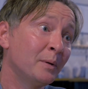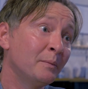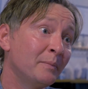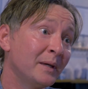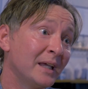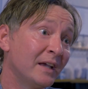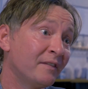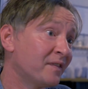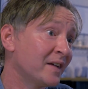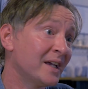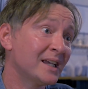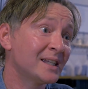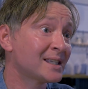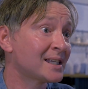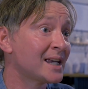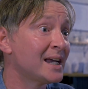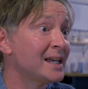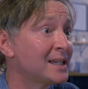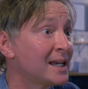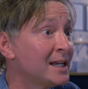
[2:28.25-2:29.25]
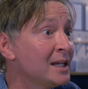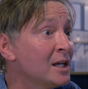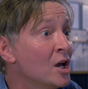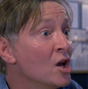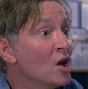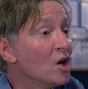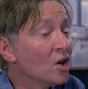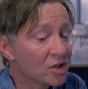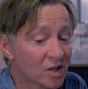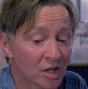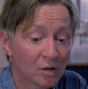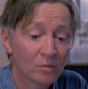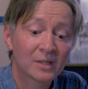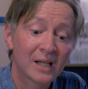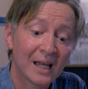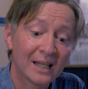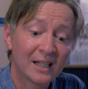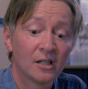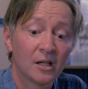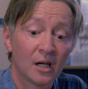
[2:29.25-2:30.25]
and be a first AD. Amazing. So it was
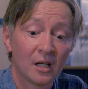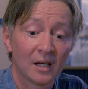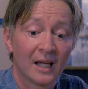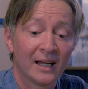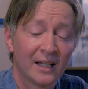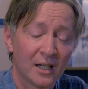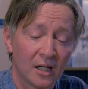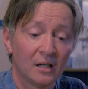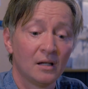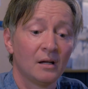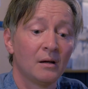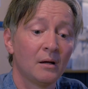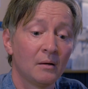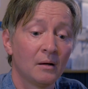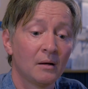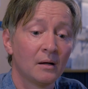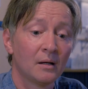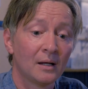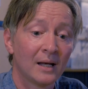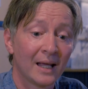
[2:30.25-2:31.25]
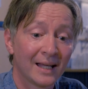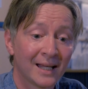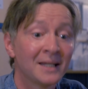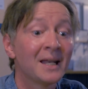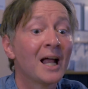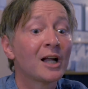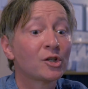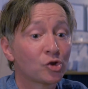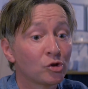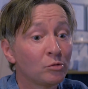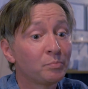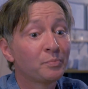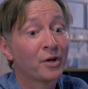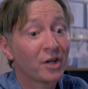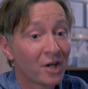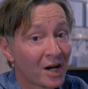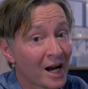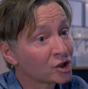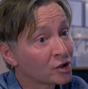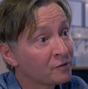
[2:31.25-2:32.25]
like a like a like a natural
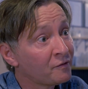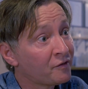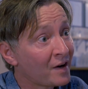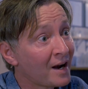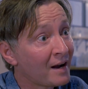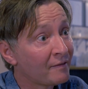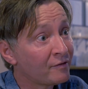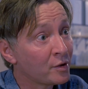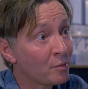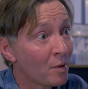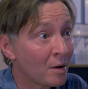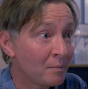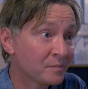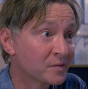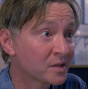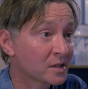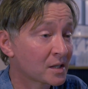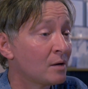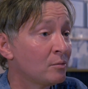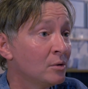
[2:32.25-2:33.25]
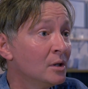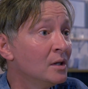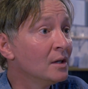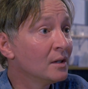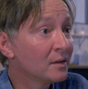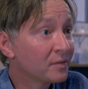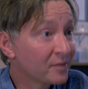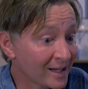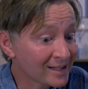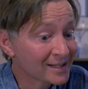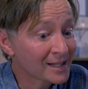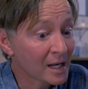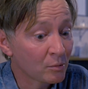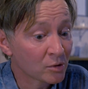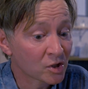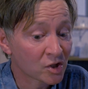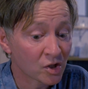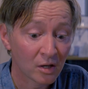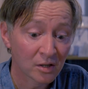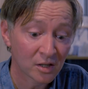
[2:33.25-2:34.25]
progression for everyone. So that's how I
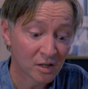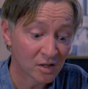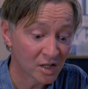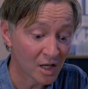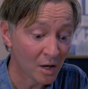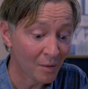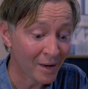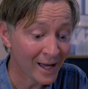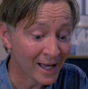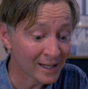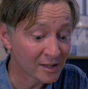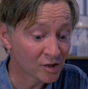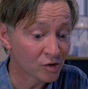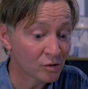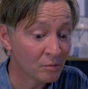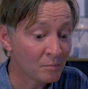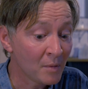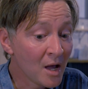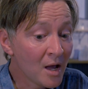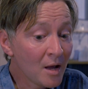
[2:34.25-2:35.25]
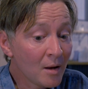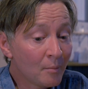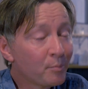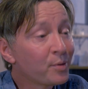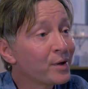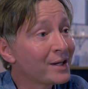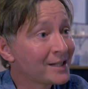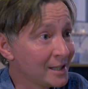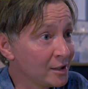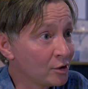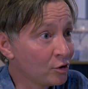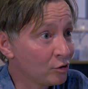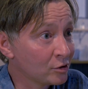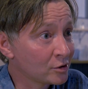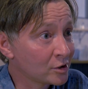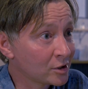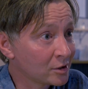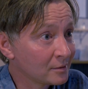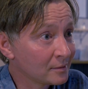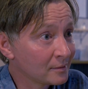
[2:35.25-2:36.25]
started. So I had some pretty good
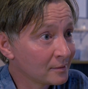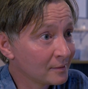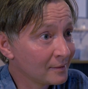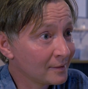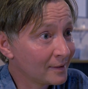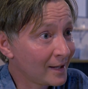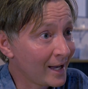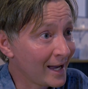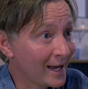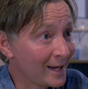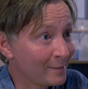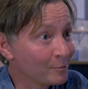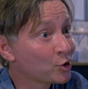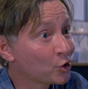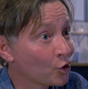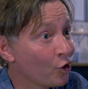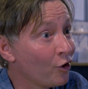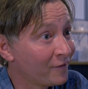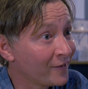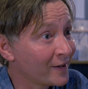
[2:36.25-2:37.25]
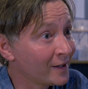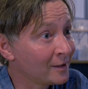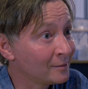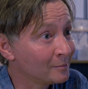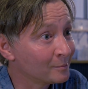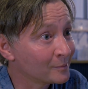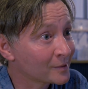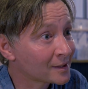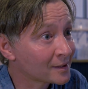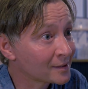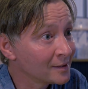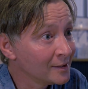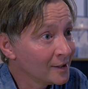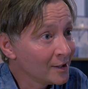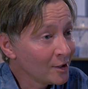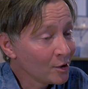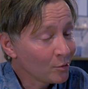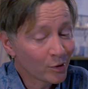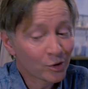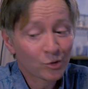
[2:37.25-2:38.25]
um, short films,
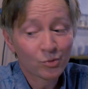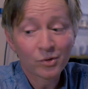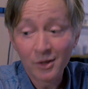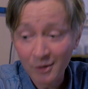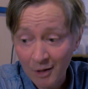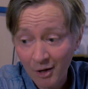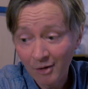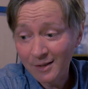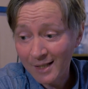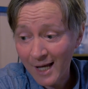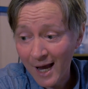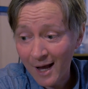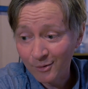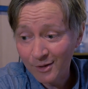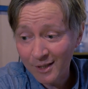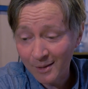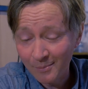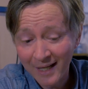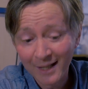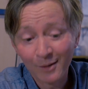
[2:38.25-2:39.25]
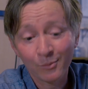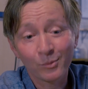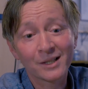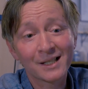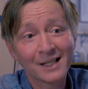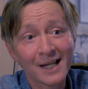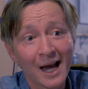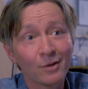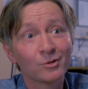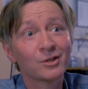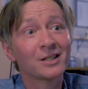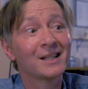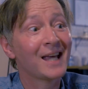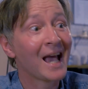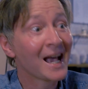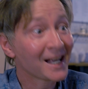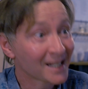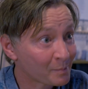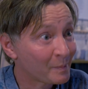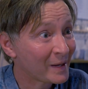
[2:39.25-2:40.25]
which was not down to me. It was down to the
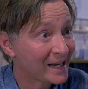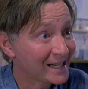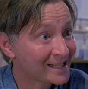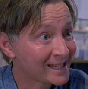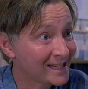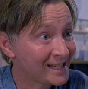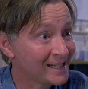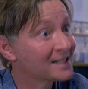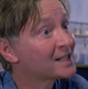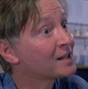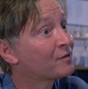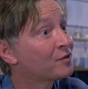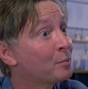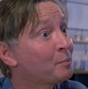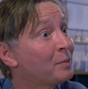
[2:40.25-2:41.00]
expertise of the